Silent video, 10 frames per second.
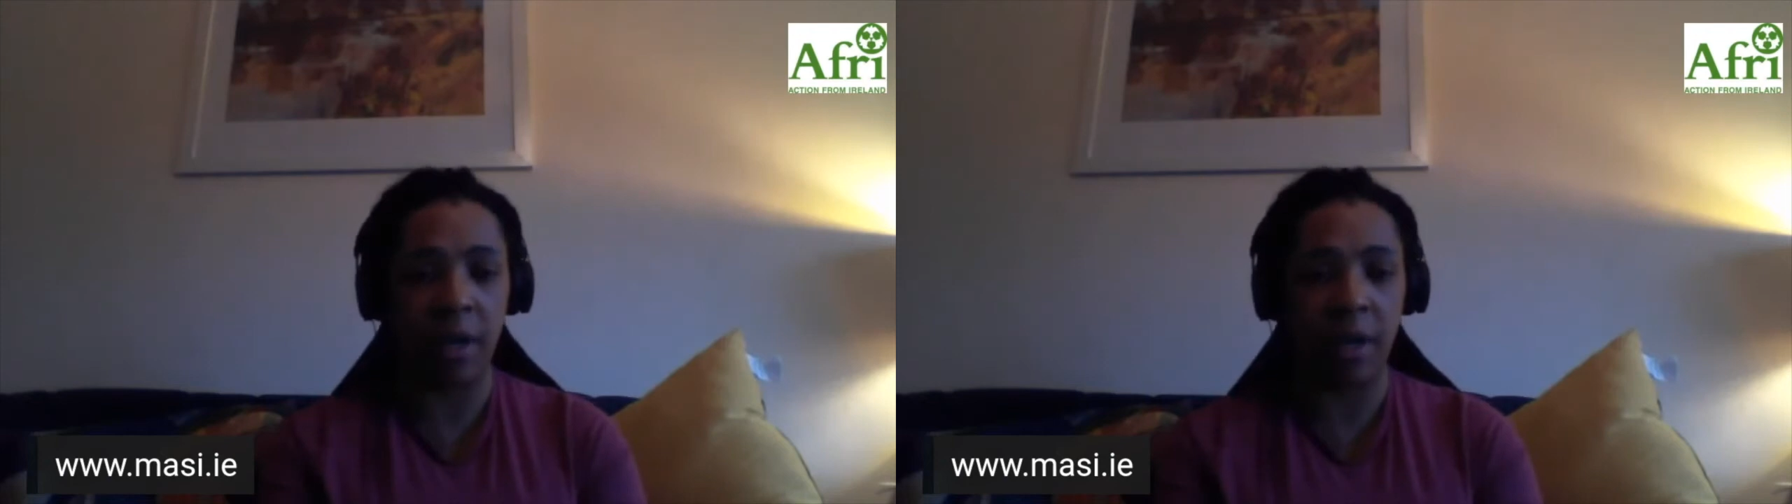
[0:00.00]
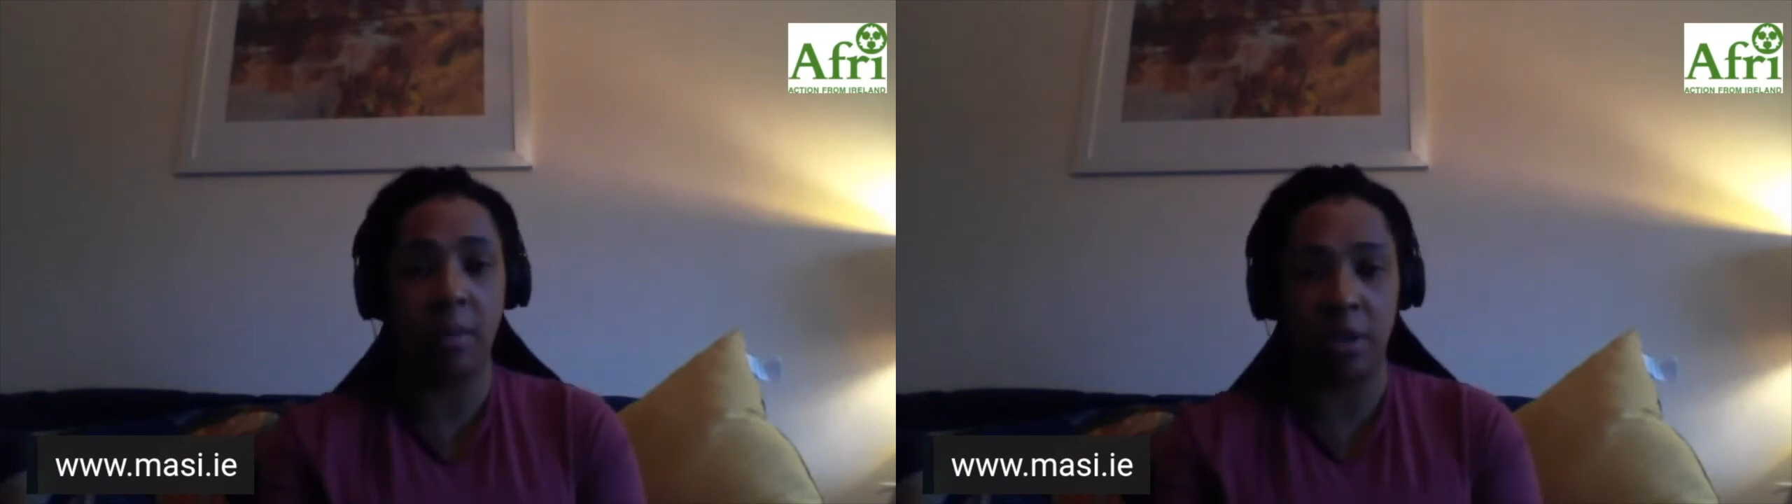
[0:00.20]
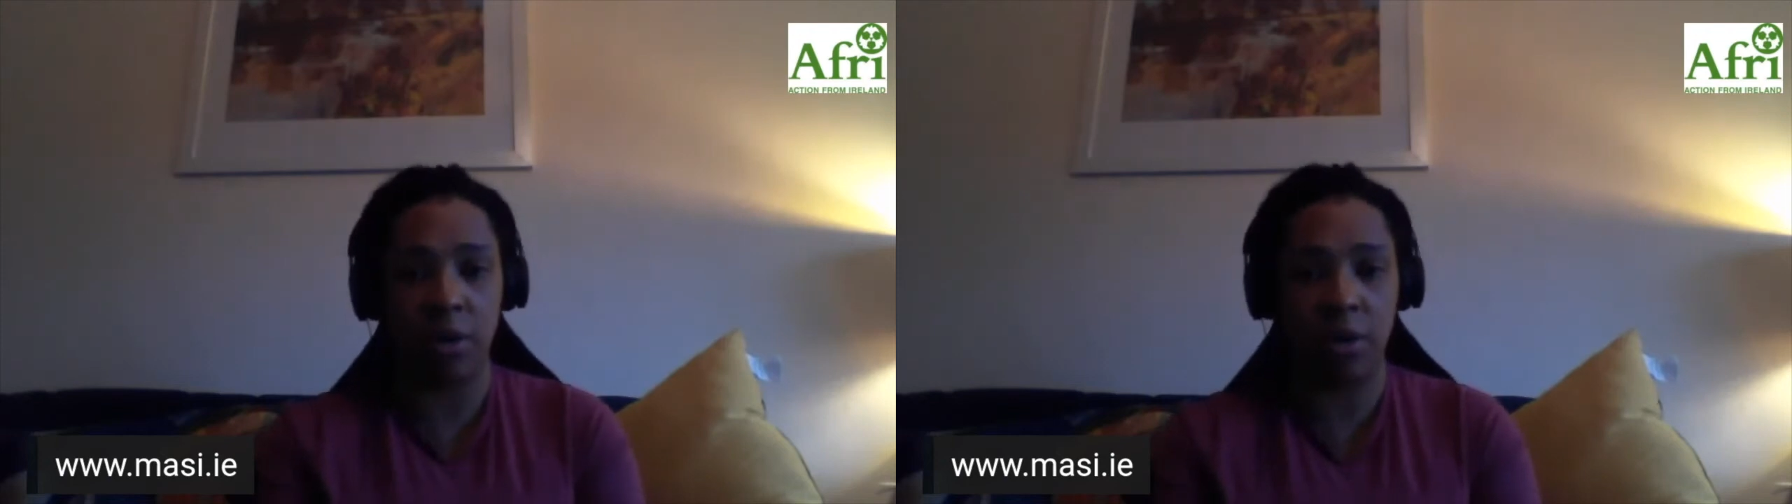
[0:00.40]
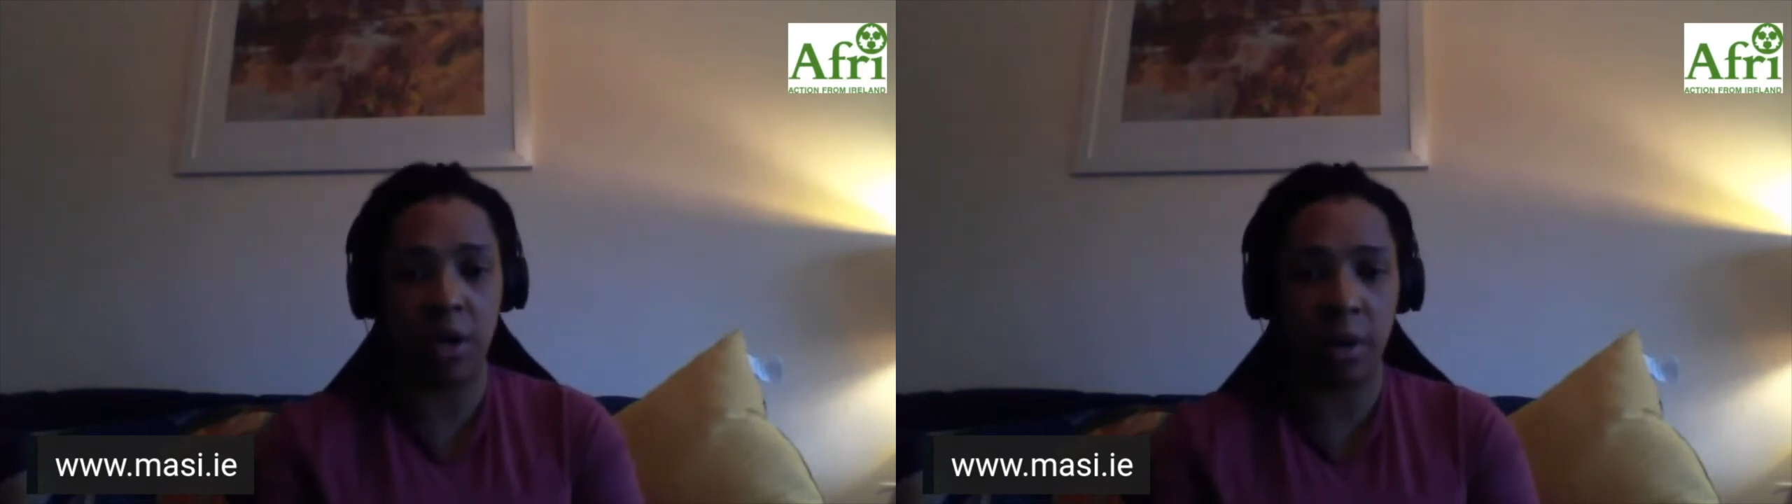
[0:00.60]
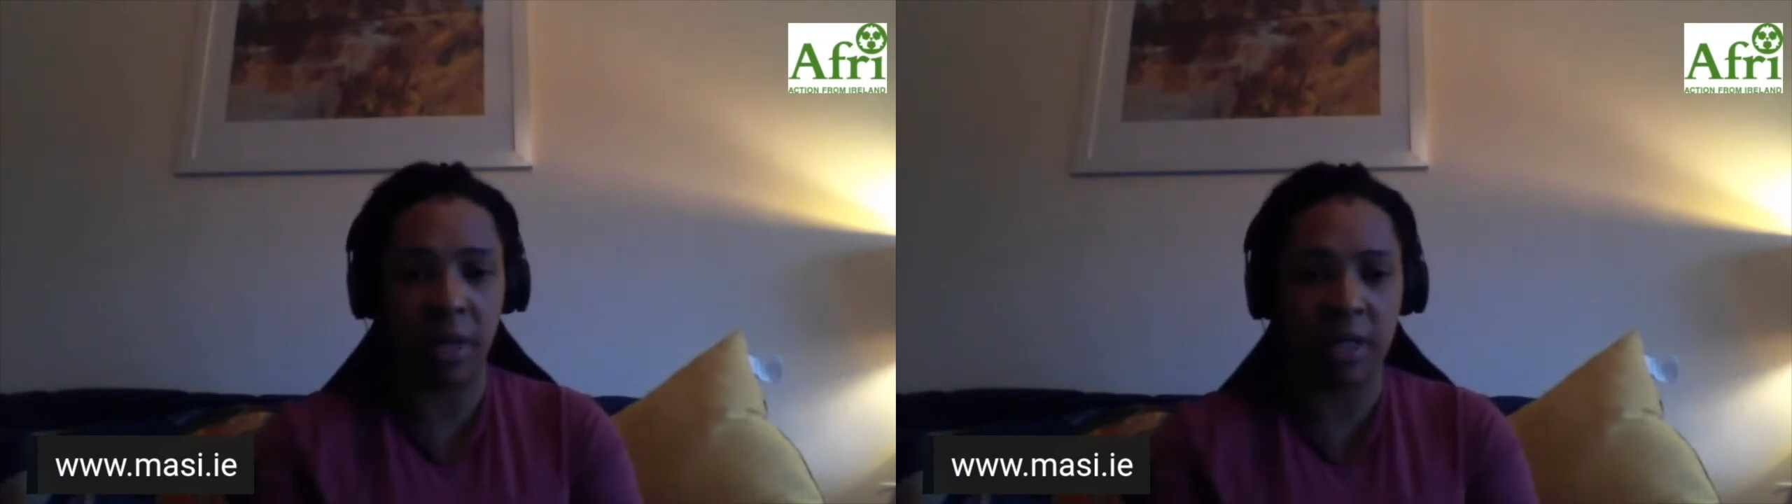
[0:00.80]
and I'm
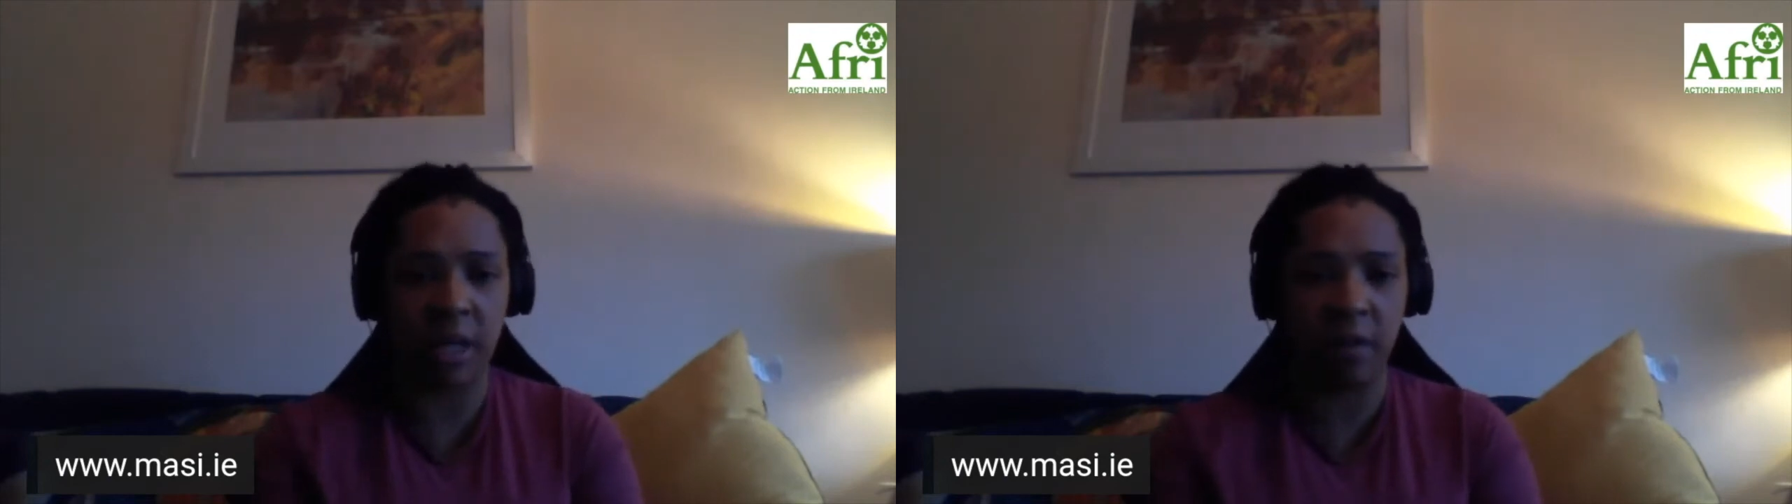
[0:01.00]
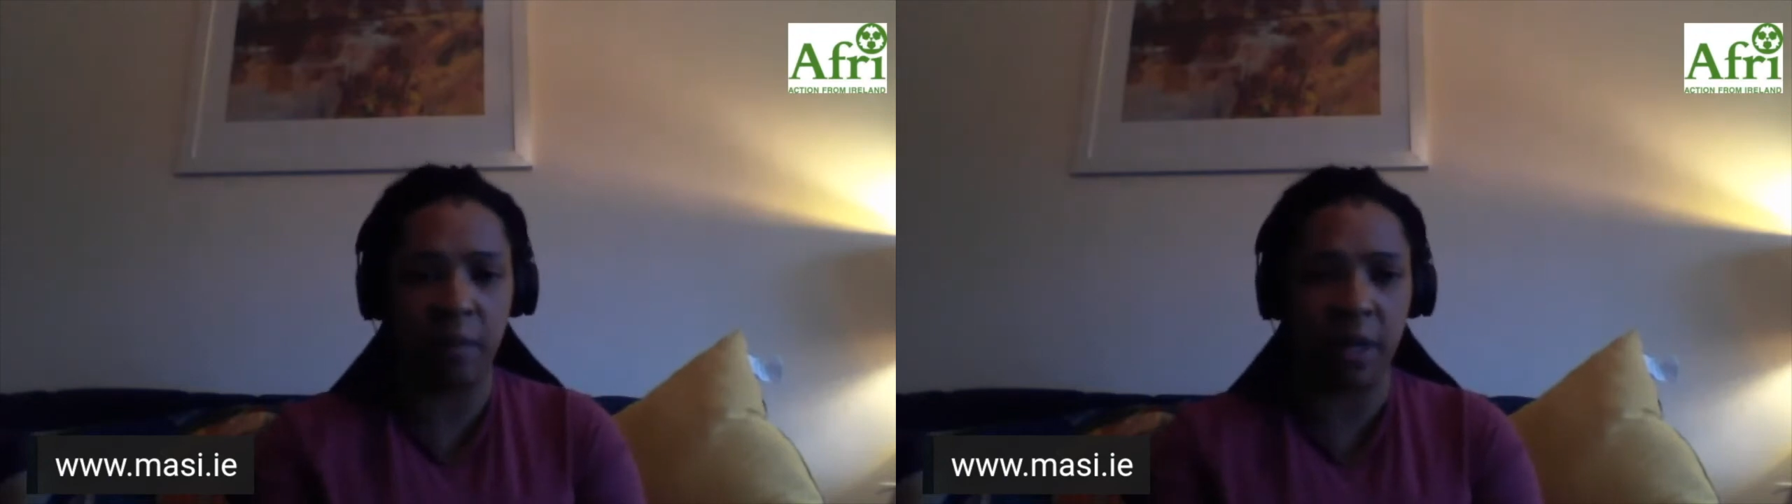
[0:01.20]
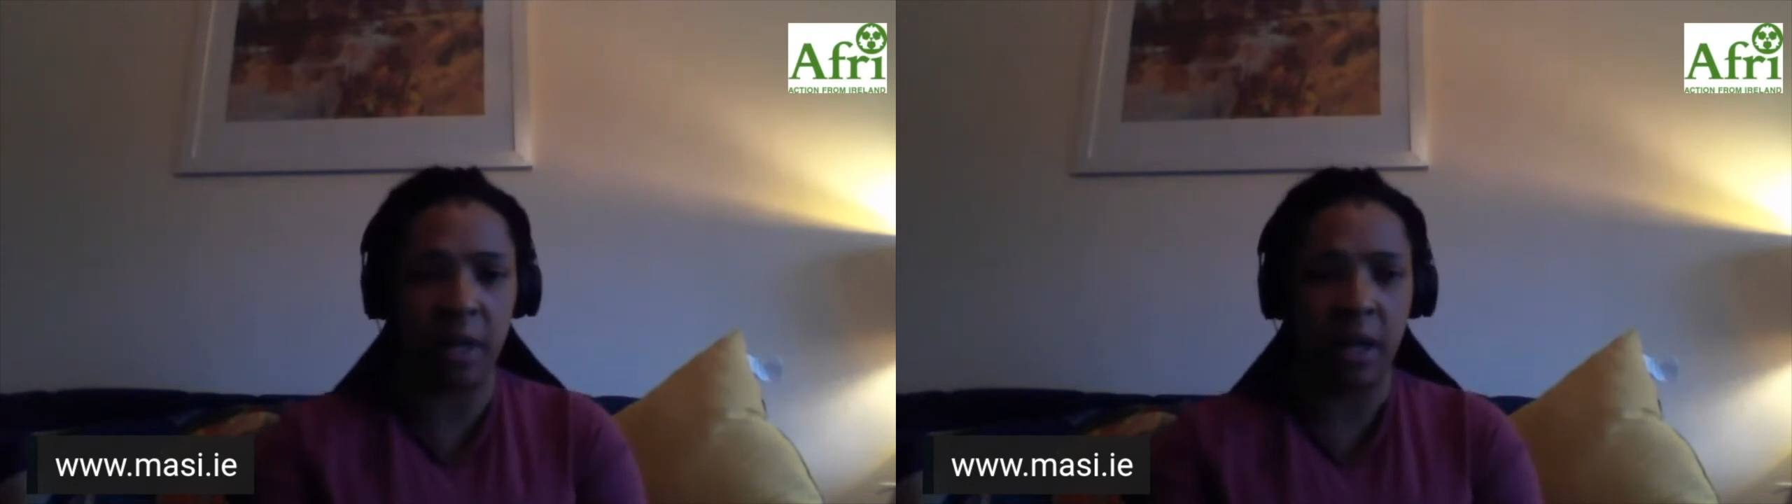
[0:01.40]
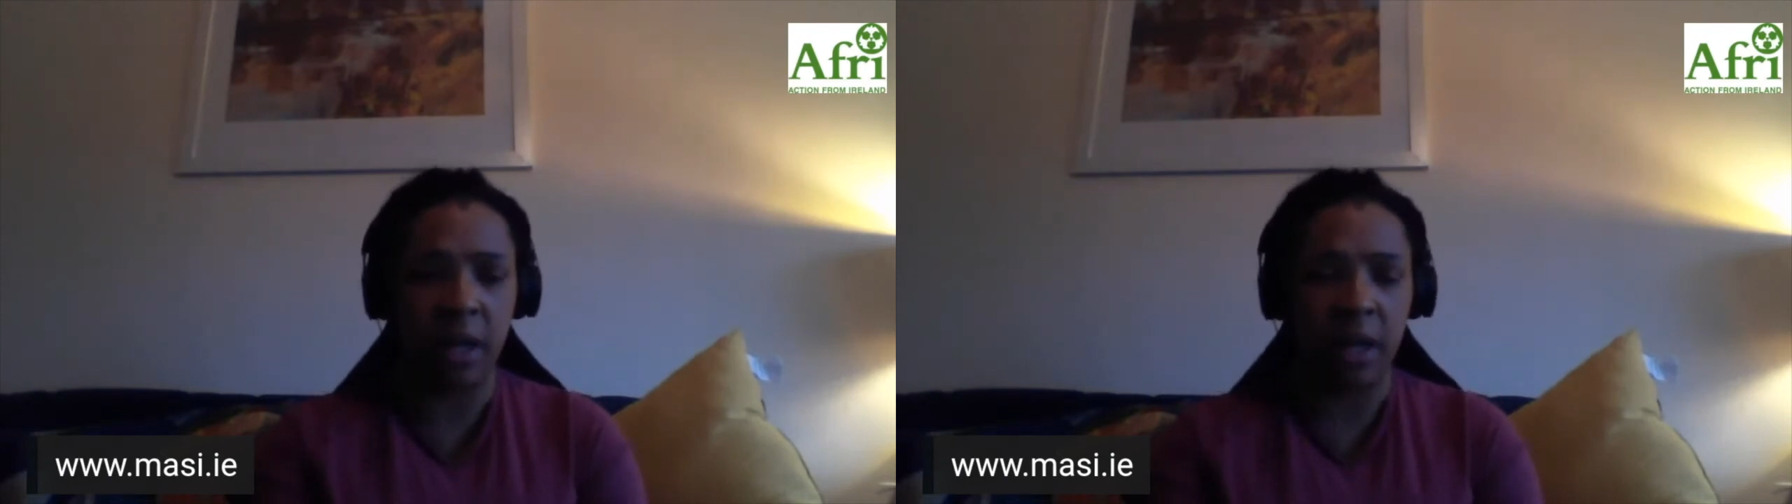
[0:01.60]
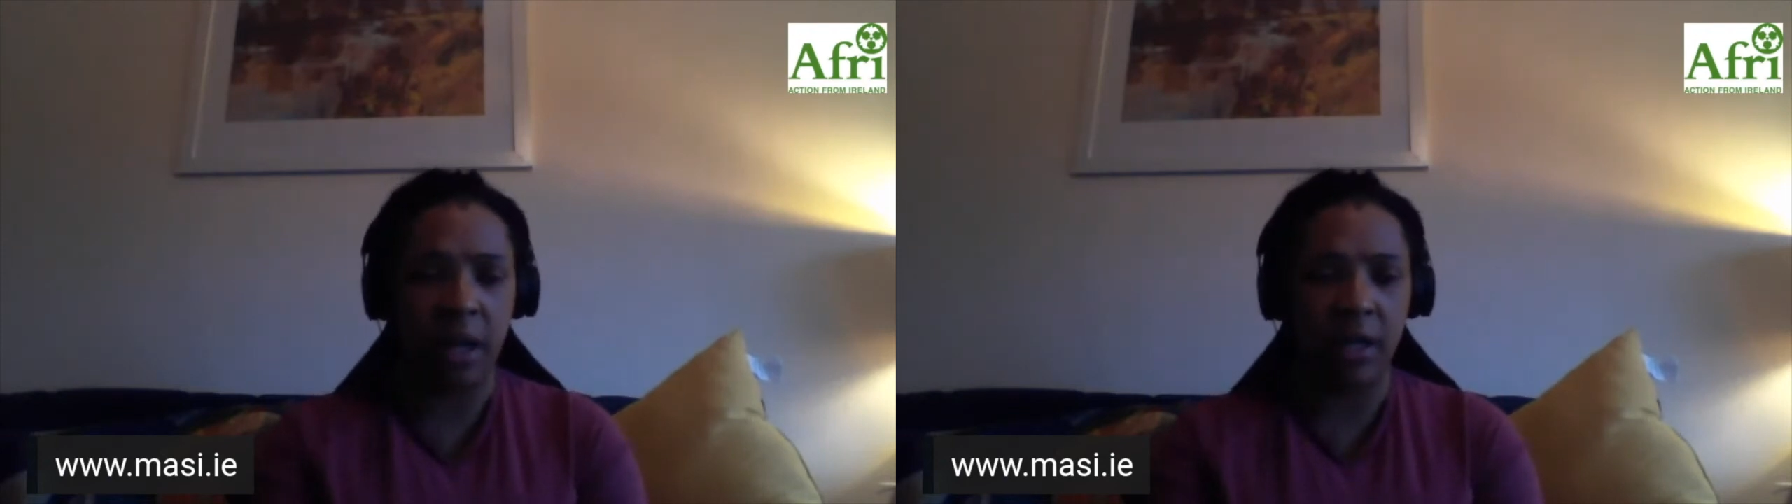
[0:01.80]
still learning myself, but